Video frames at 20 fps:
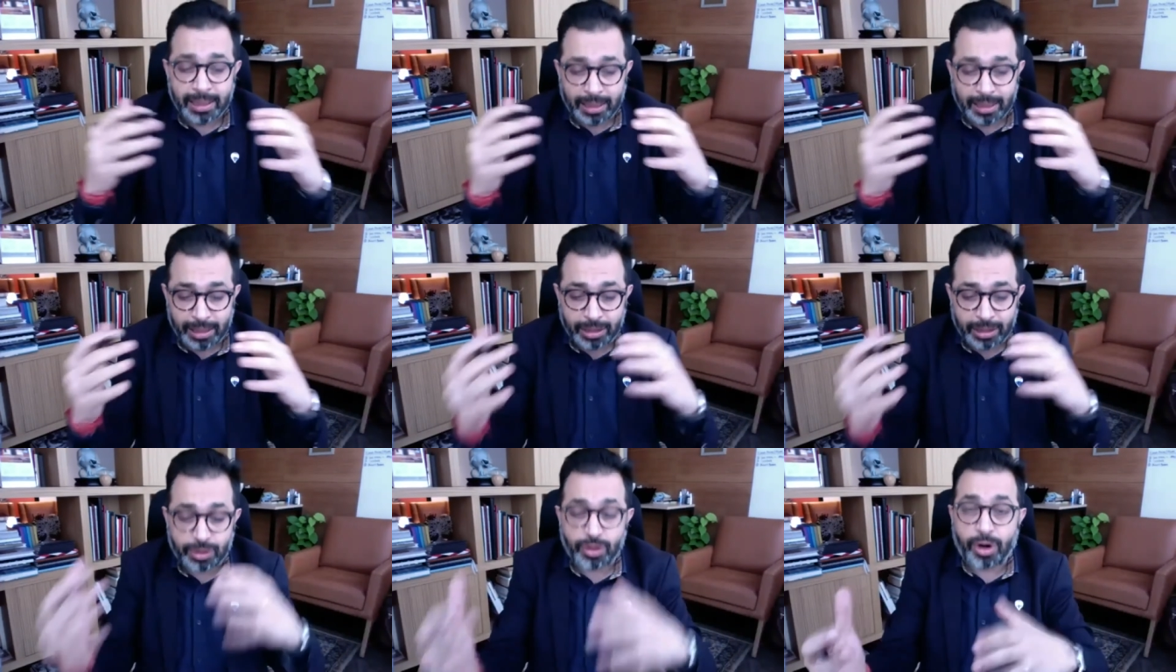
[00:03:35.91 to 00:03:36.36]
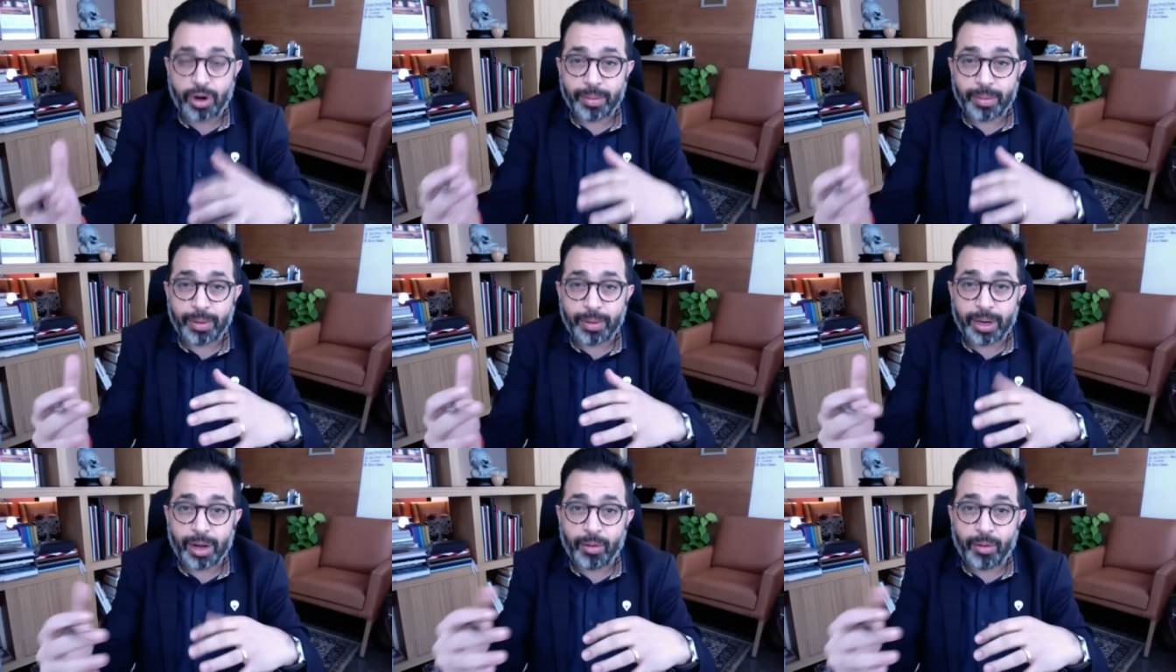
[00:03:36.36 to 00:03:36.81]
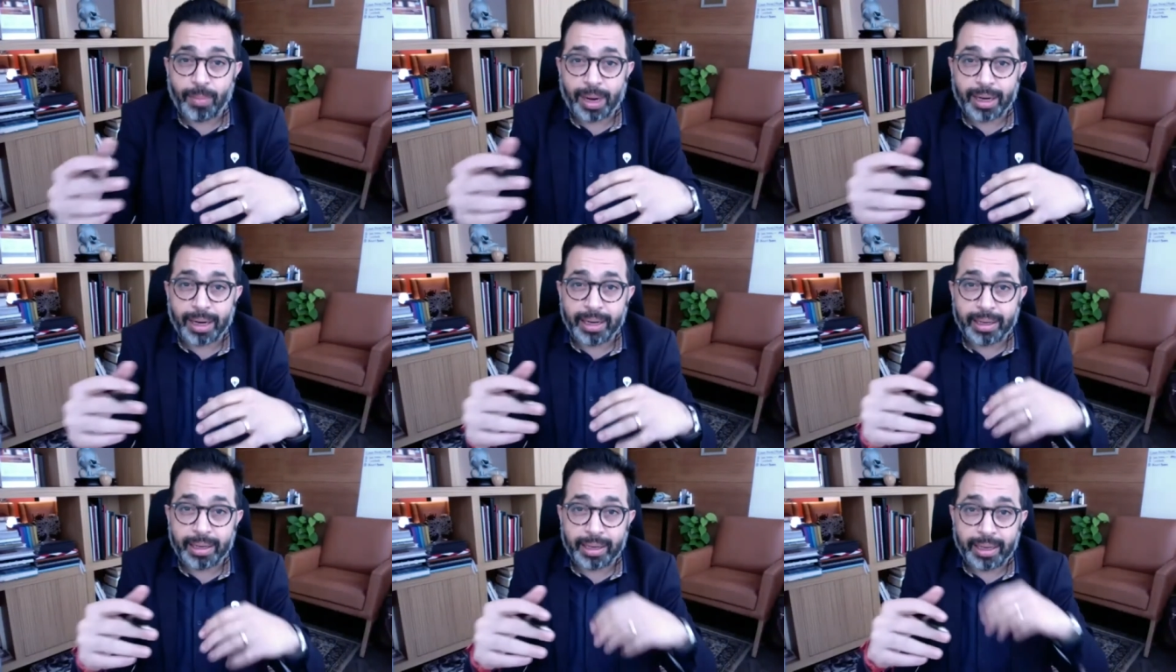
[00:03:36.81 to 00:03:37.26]
it's not about how
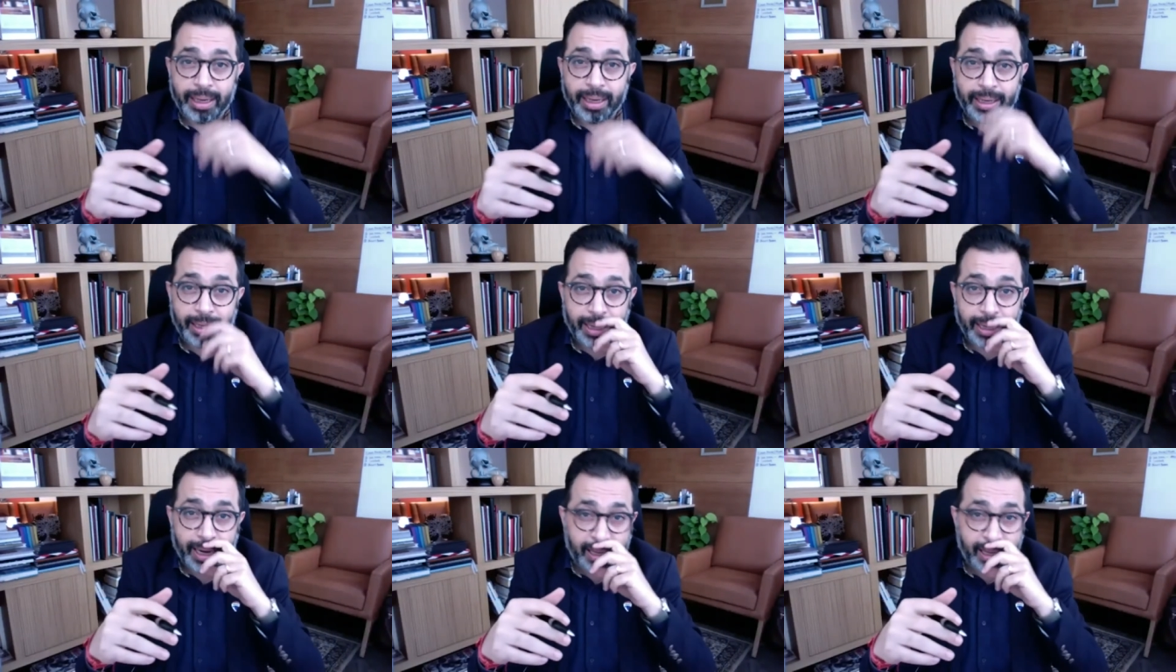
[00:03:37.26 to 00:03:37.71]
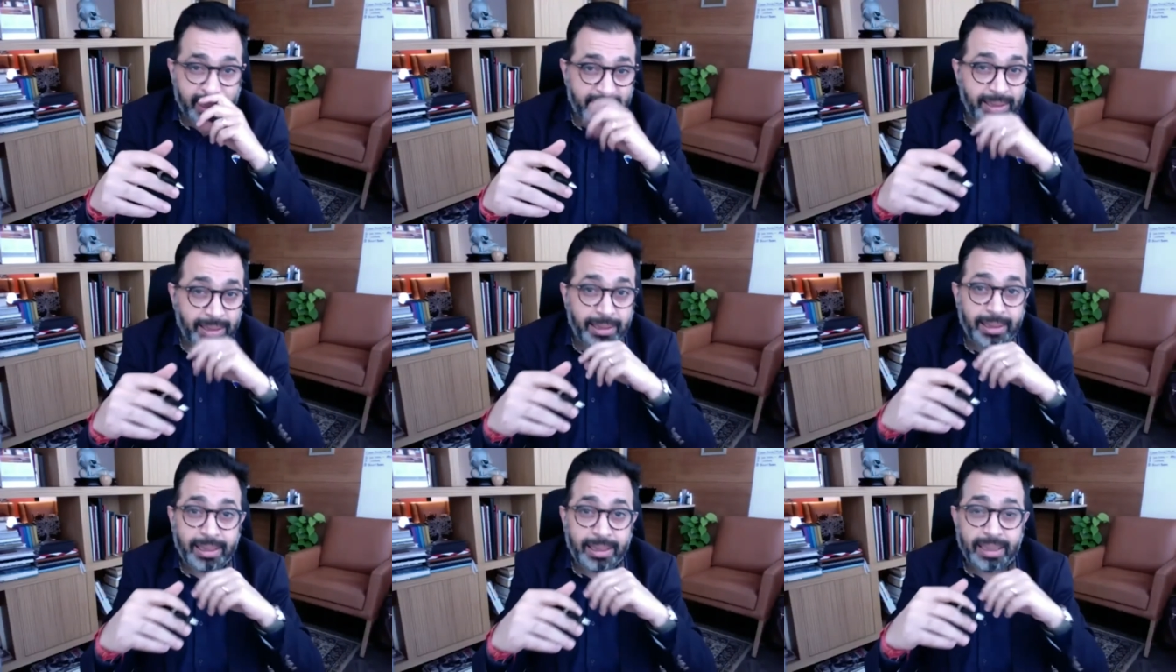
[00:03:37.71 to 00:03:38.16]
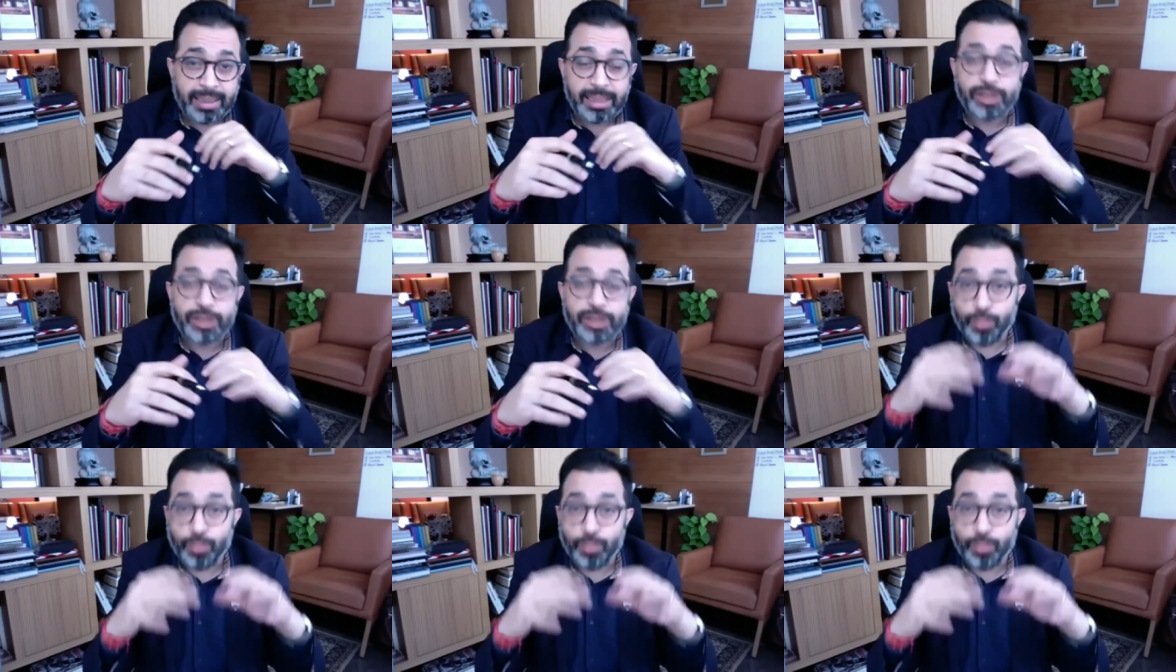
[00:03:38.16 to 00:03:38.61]
market really reacts it's
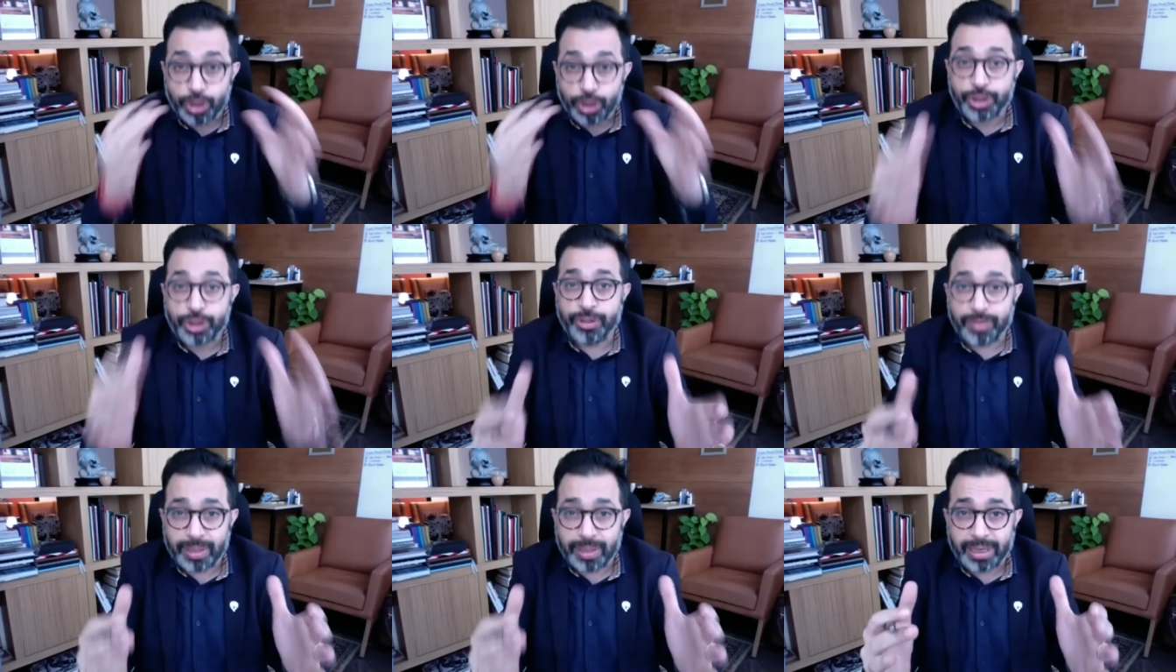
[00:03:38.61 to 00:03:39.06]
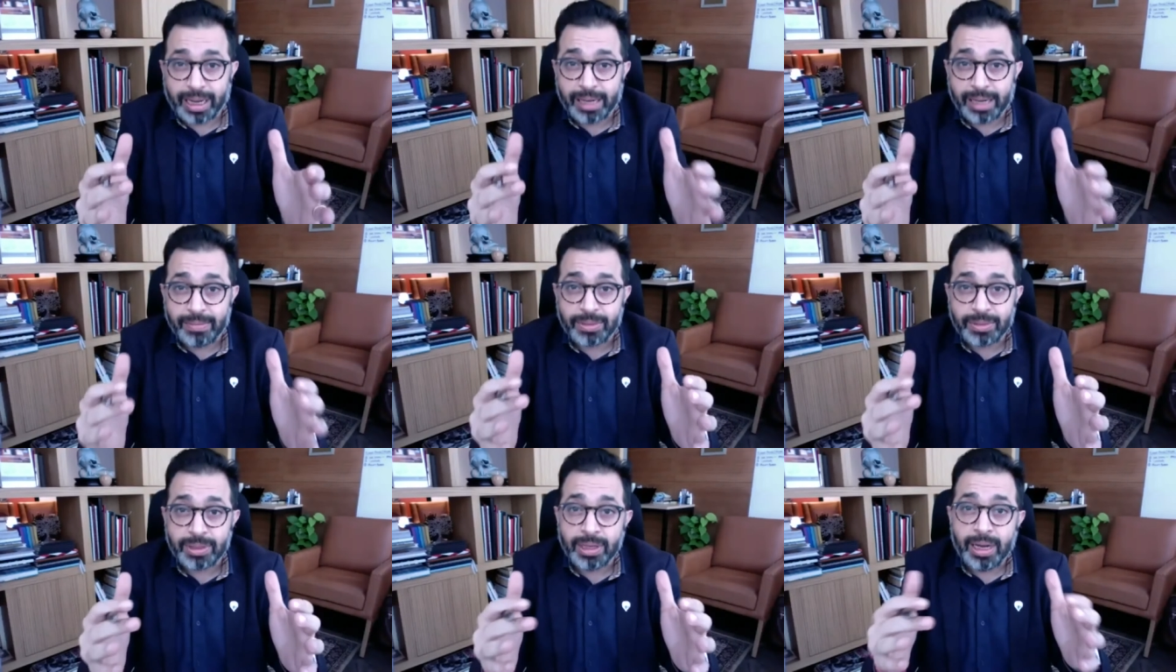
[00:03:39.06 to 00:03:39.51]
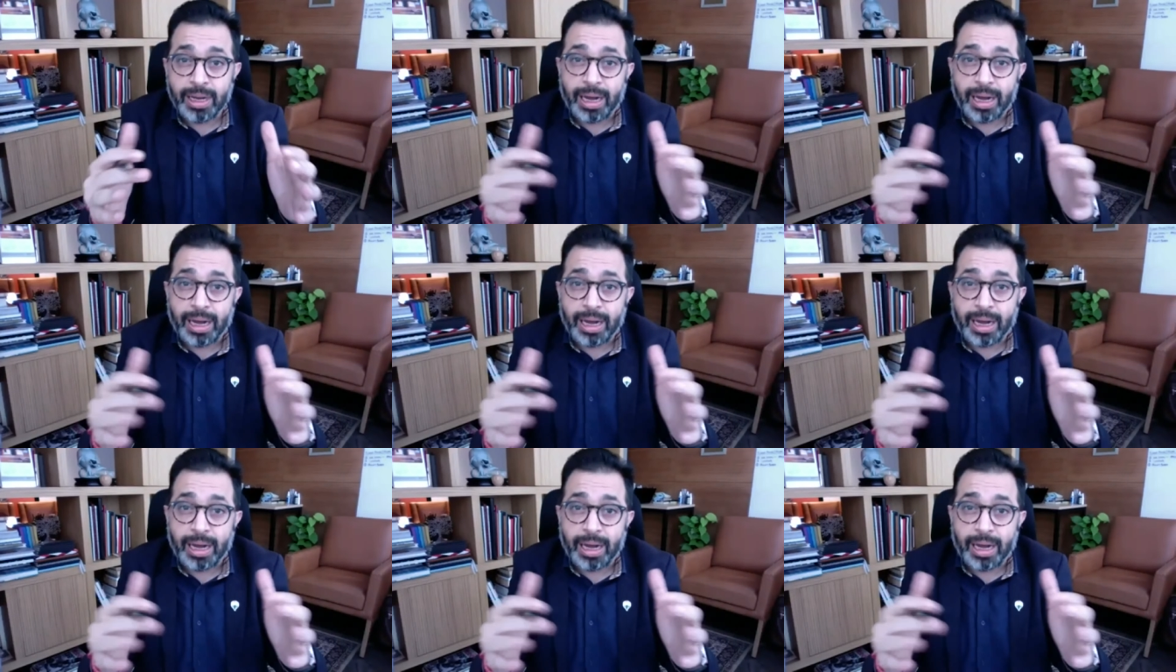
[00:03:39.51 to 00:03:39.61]
most of the times